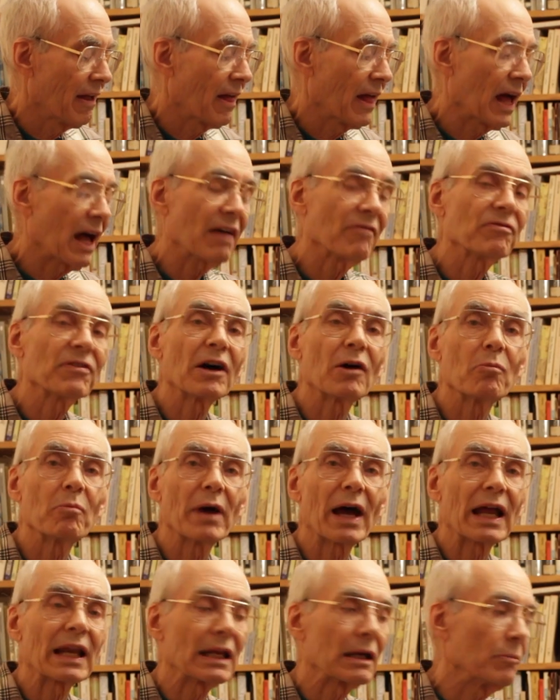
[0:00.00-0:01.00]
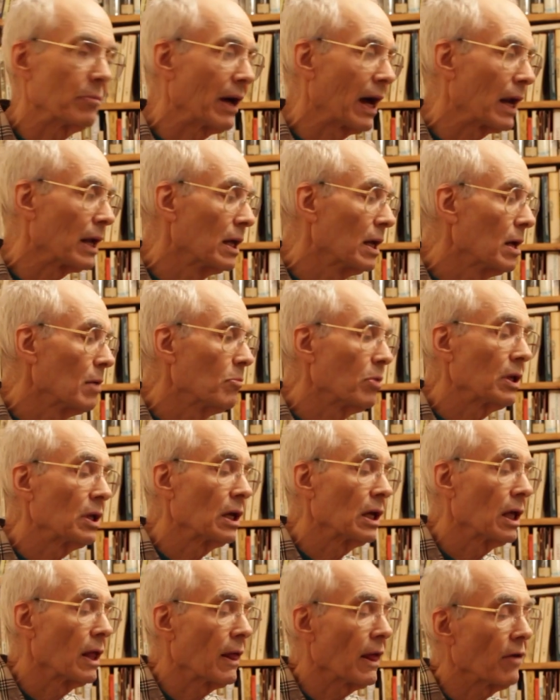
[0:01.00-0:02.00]
I felt badly about it, but
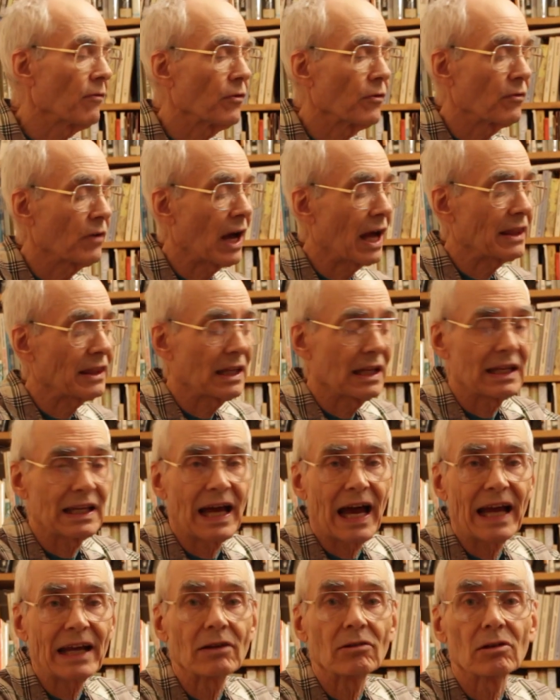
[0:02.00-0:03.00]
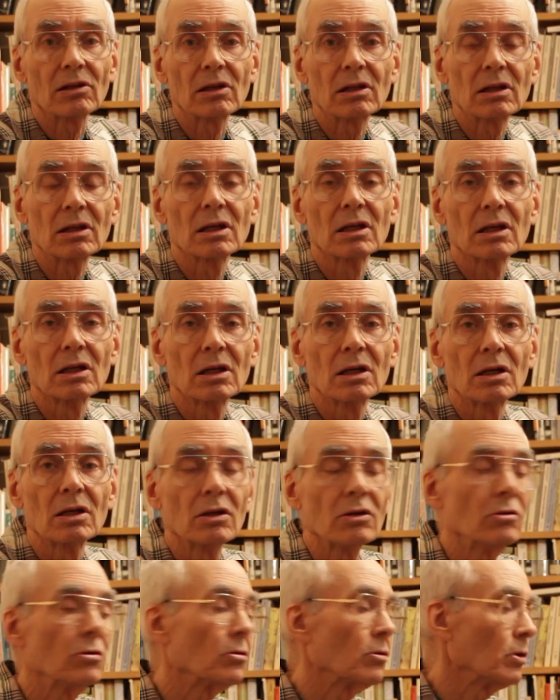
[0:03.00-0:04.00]
if you've got the title,
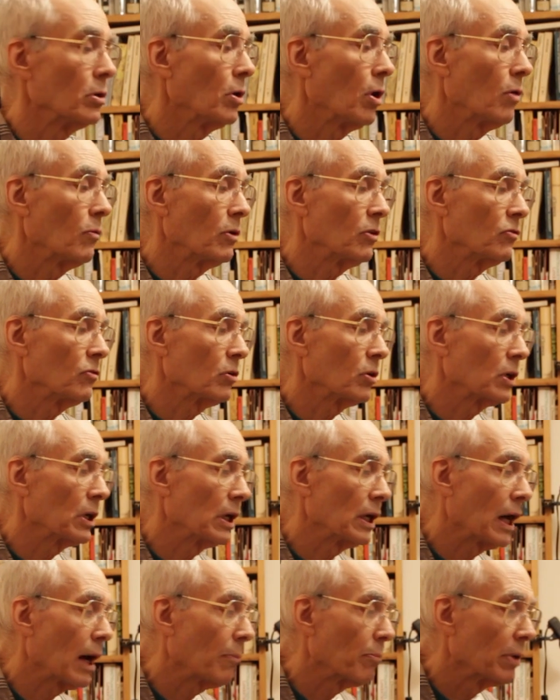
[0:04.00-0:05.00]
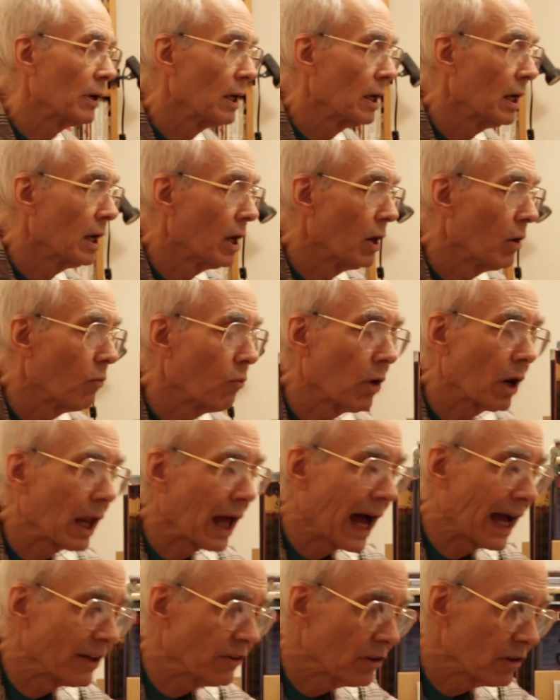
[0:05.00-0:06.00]
you can always look it up. Well,
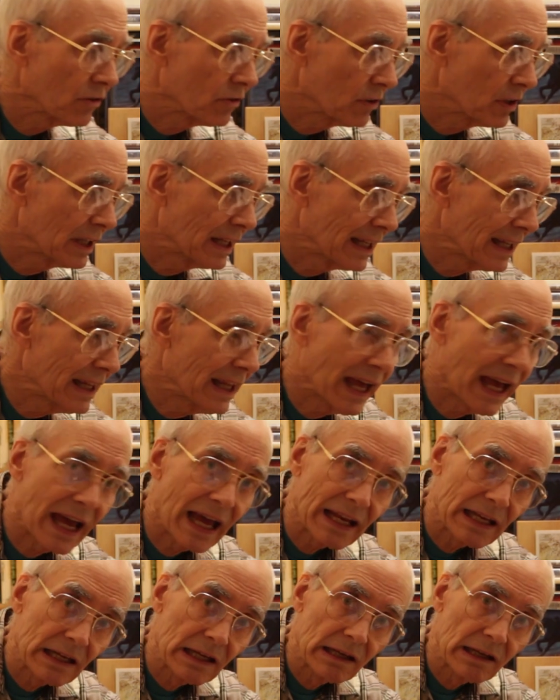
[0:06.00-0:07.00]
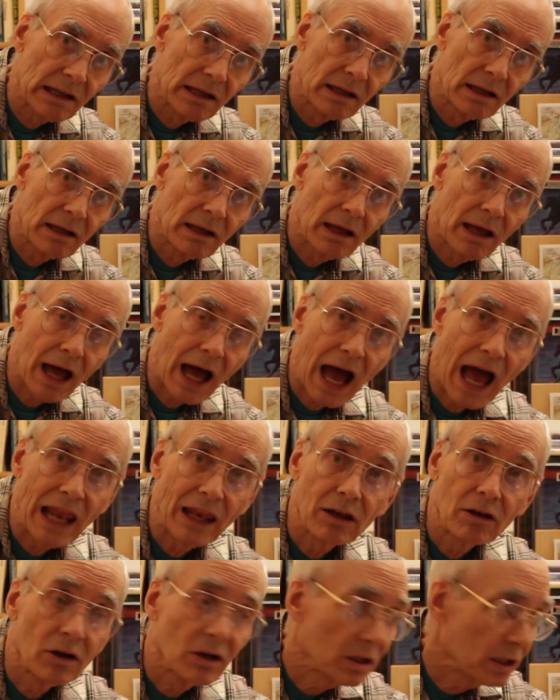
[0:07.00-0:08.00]
I just did that. I
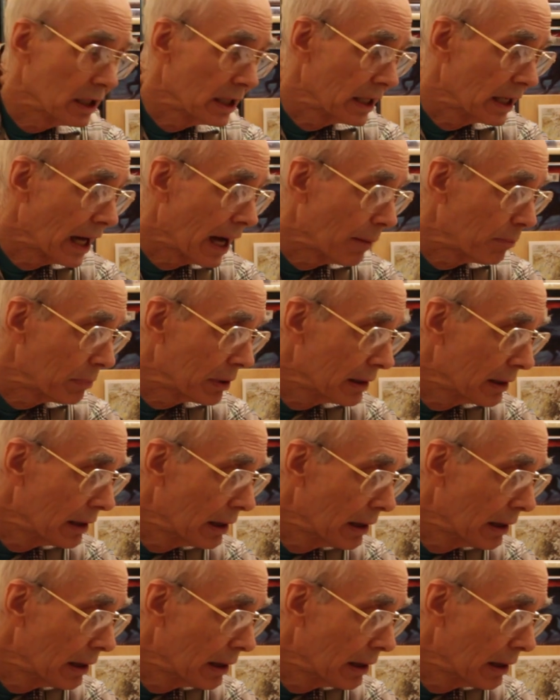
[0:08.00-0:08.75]
looked it up,